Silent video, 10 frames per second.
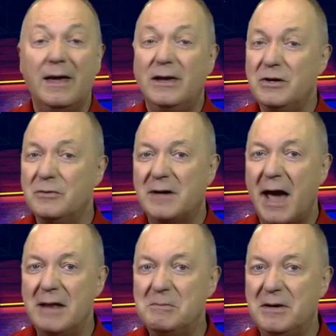You
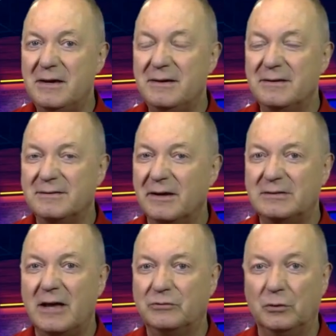can be
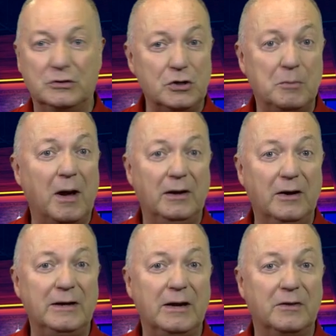successful too by
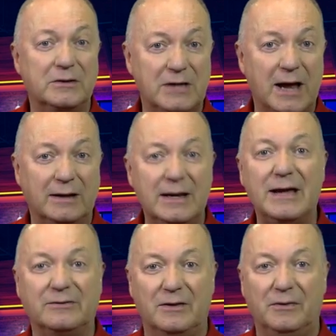learning the
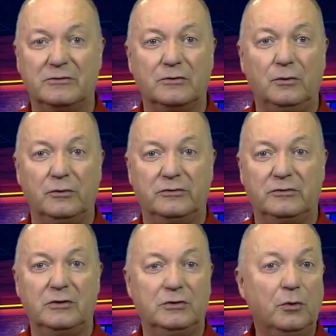techniques in this
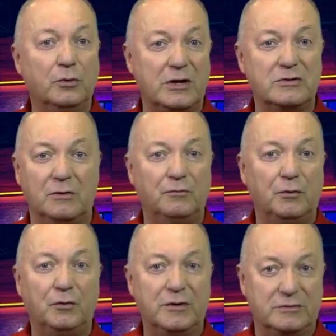course, Audition
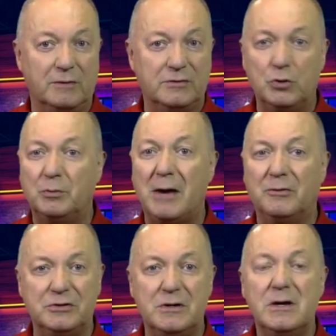for voiceovers. You'll be
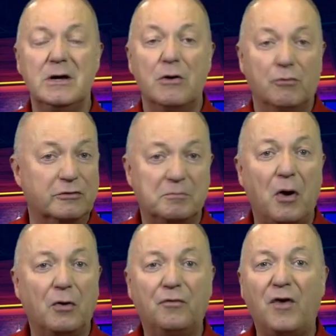able to
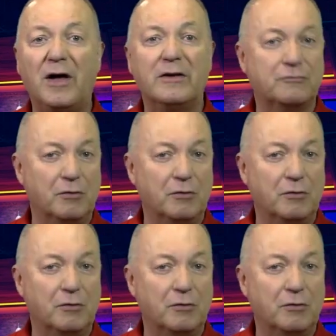respond fast,